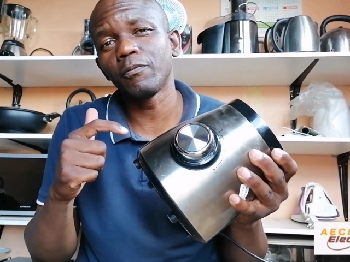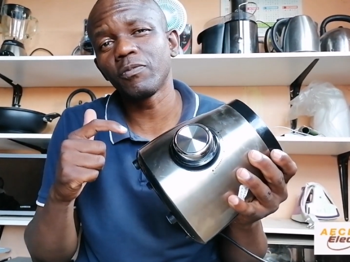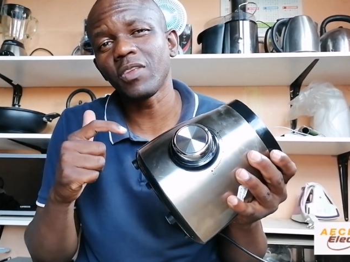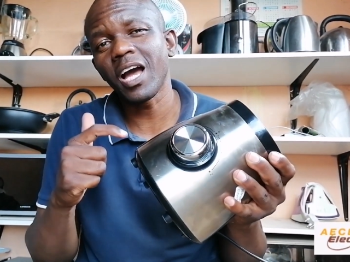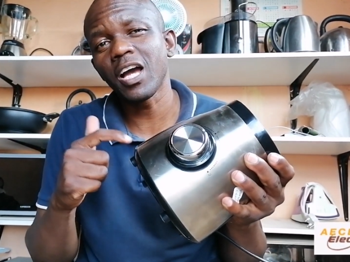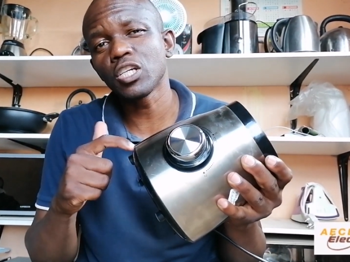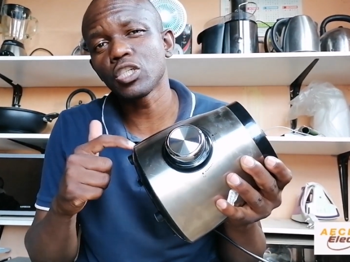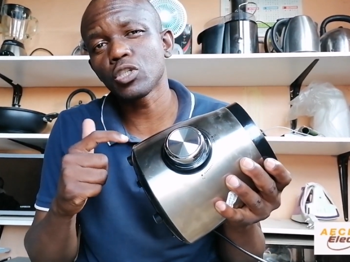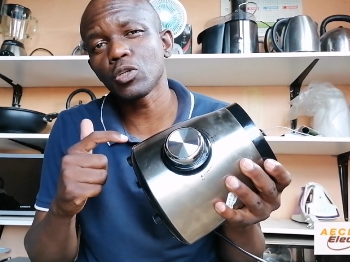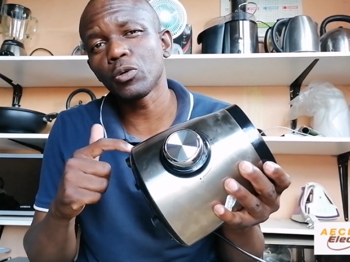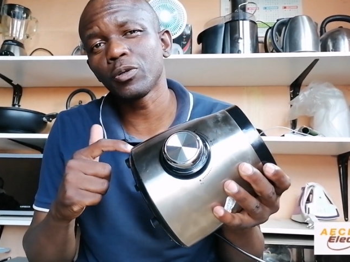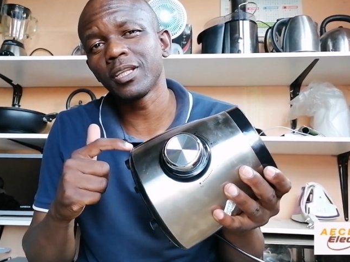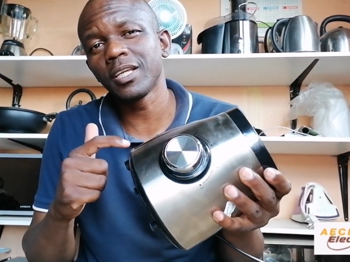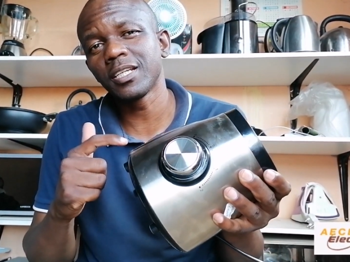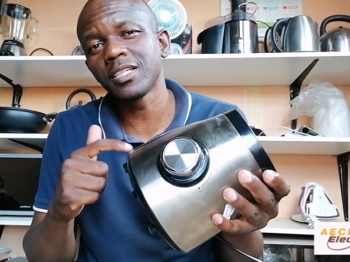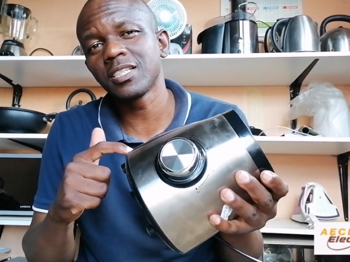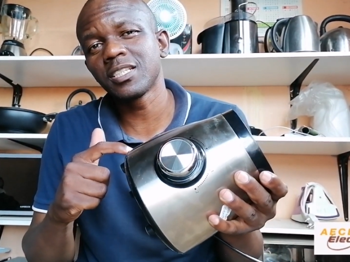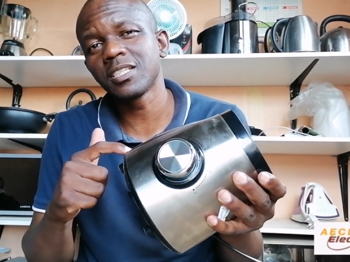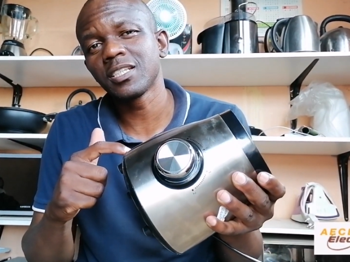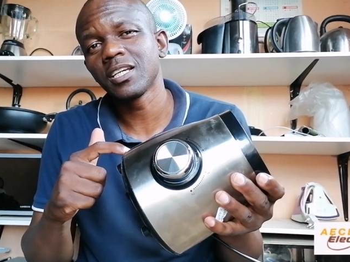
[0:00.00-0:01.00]
assure
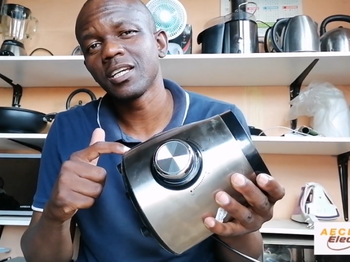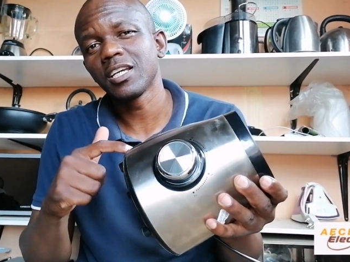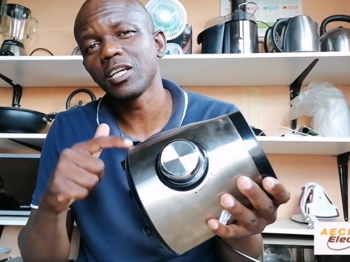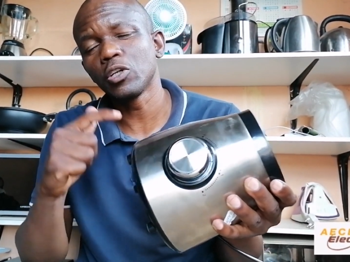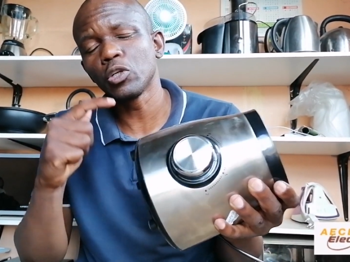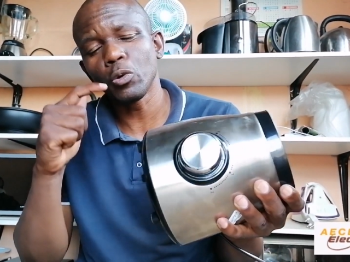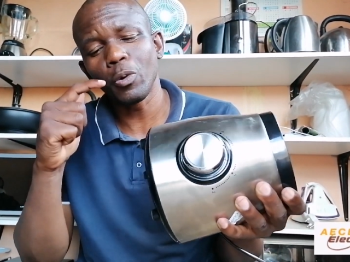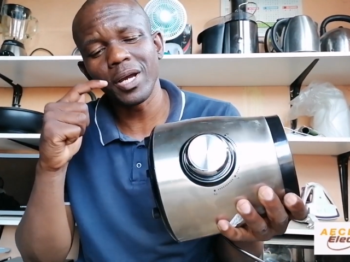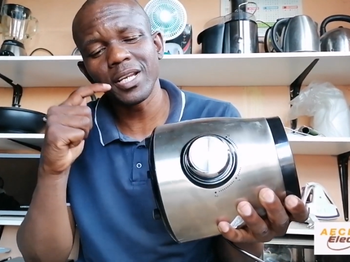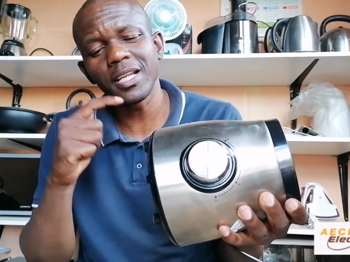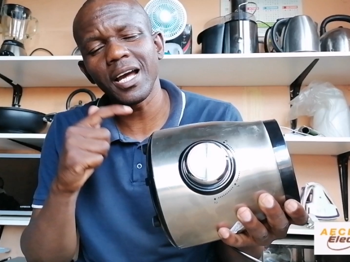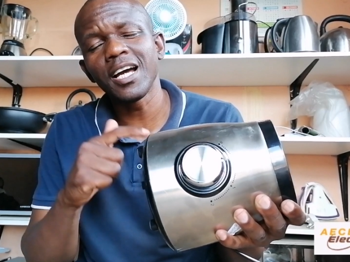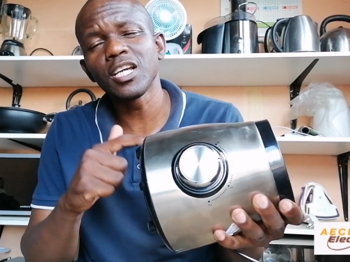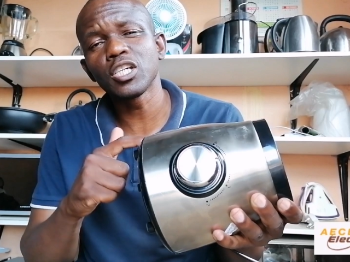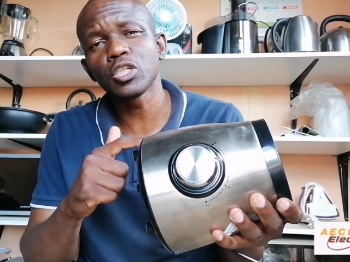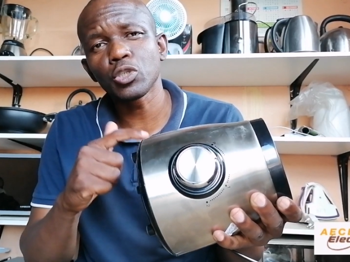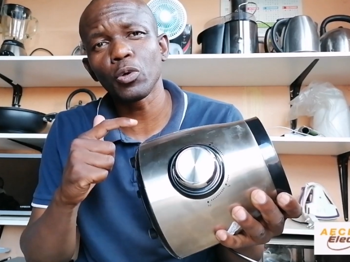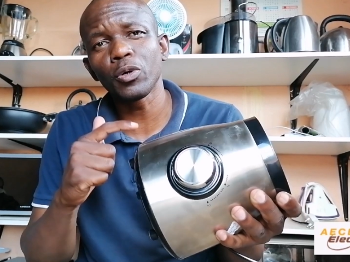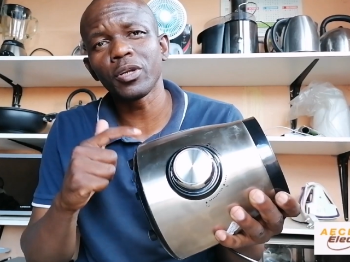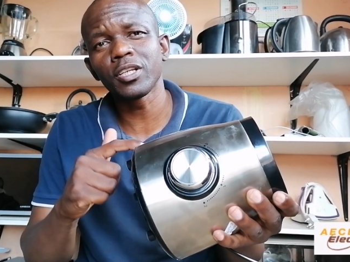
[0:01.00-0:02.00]

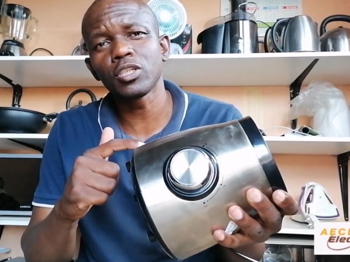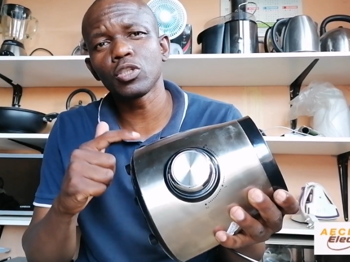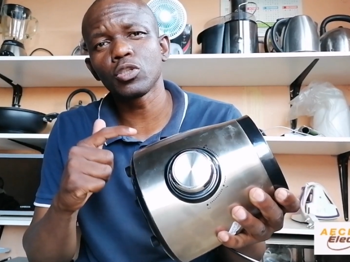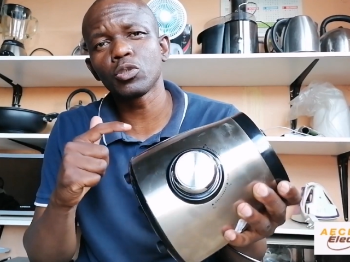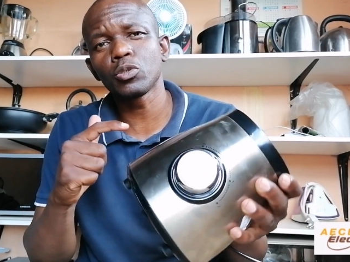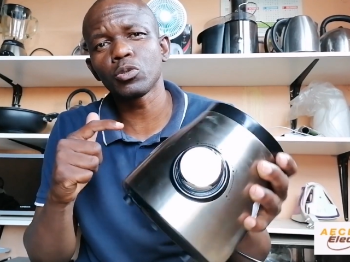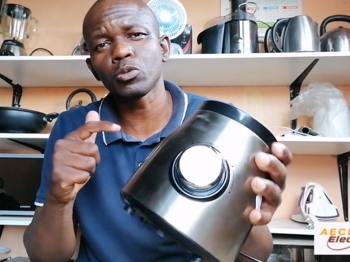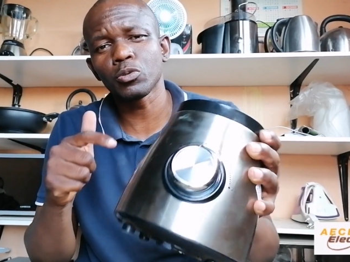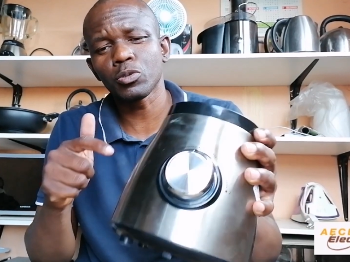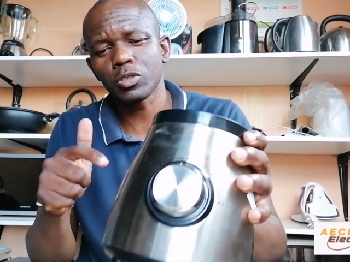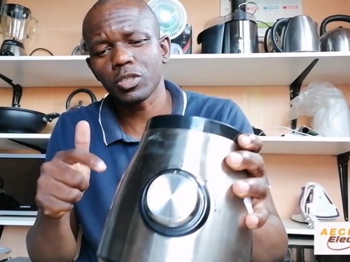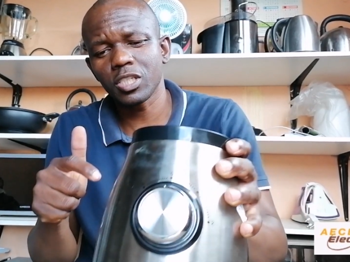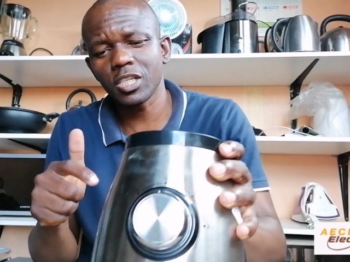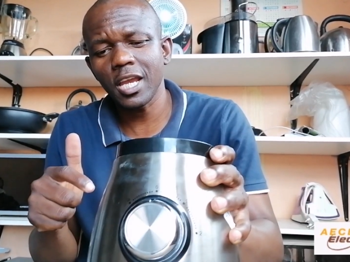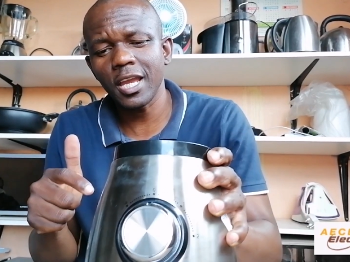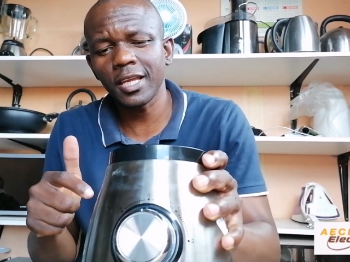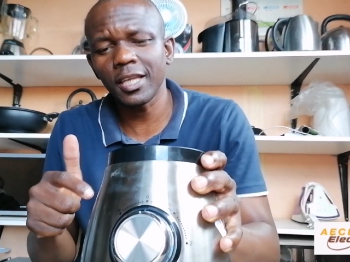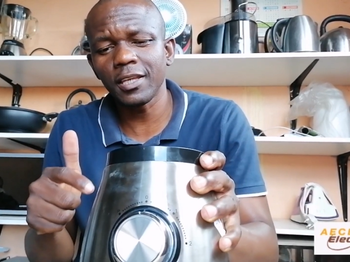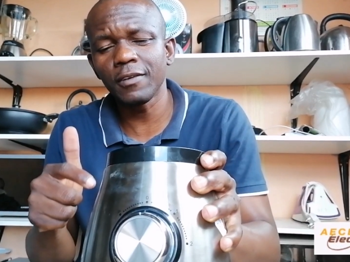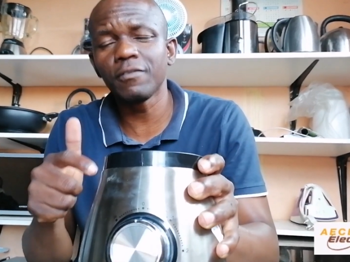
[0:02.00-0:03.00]
it to
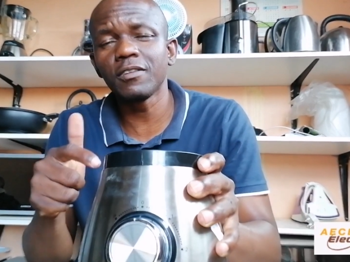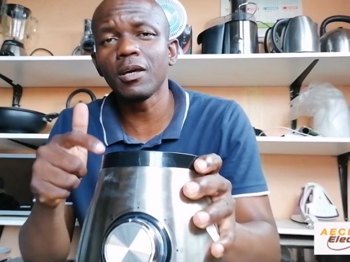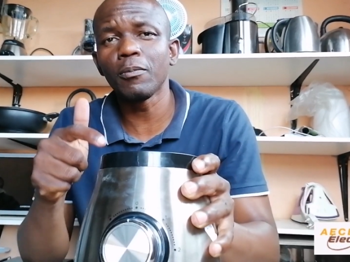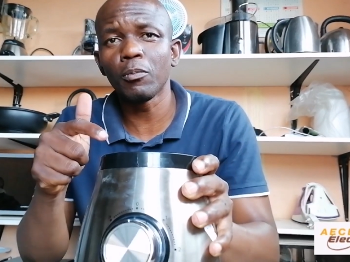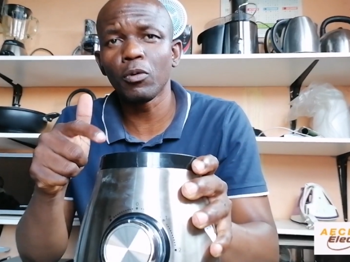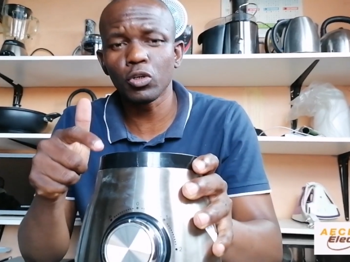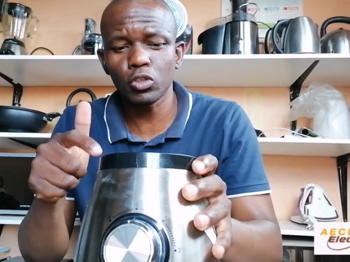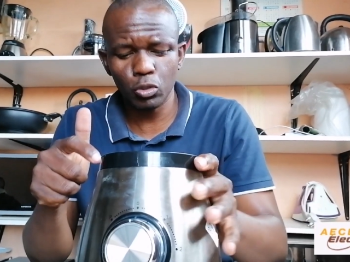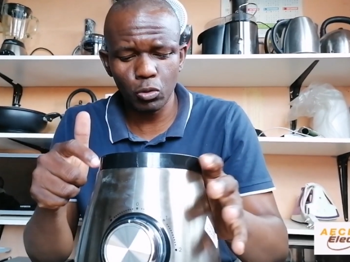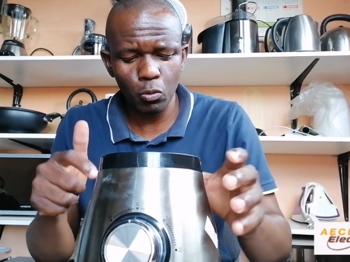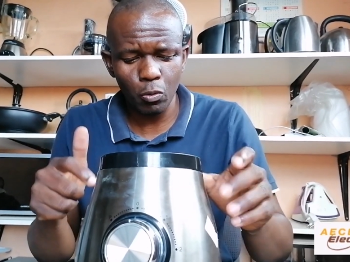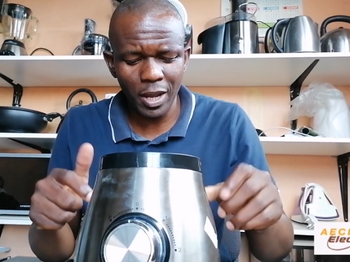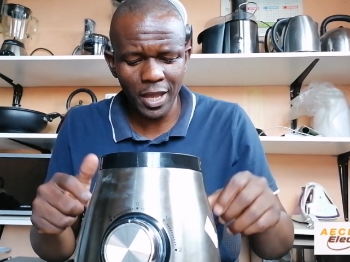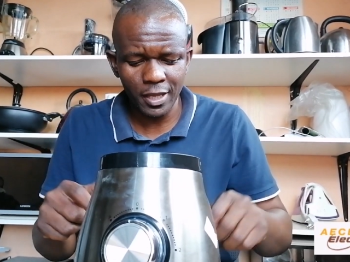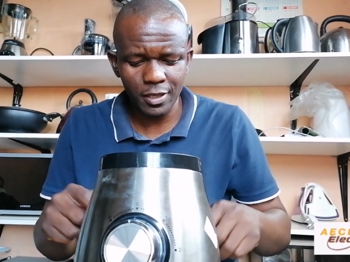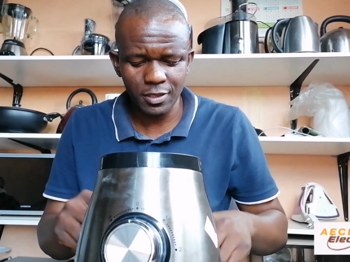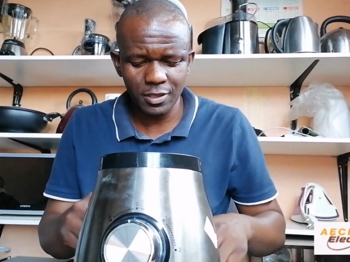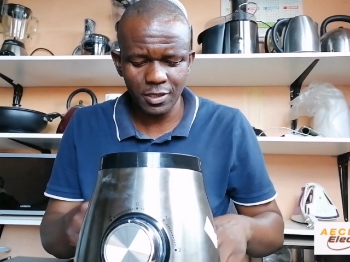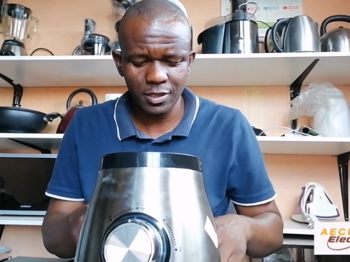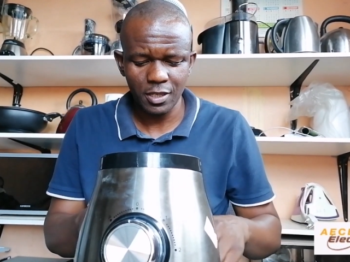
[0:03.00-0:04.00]
check if the motor
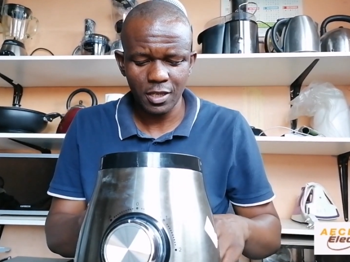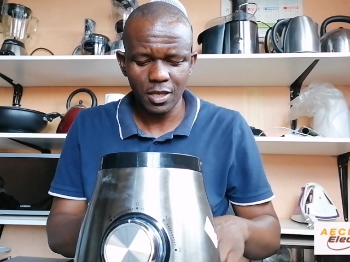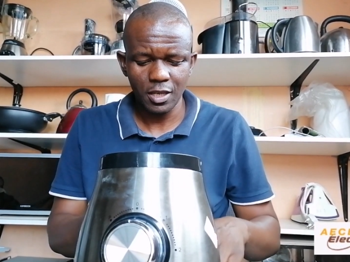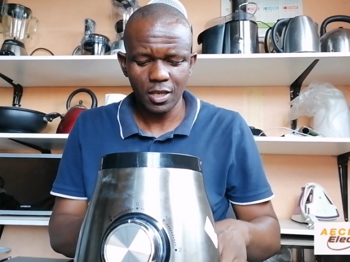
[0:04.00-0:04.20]
works,